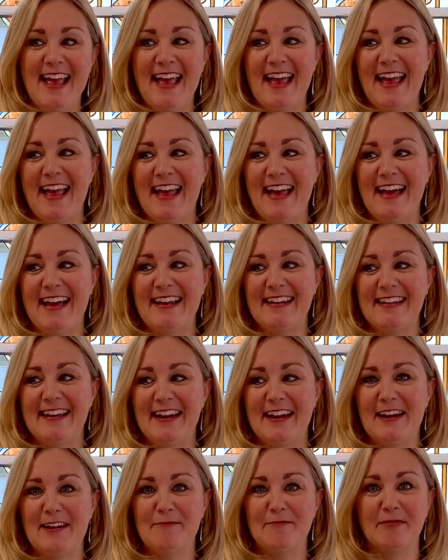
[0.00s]

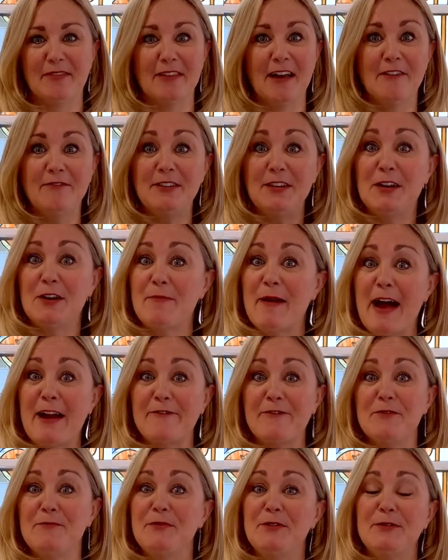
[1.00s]
and love to hear back
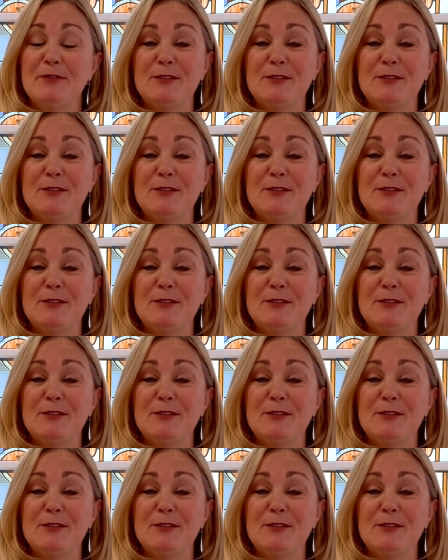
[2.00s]
from you.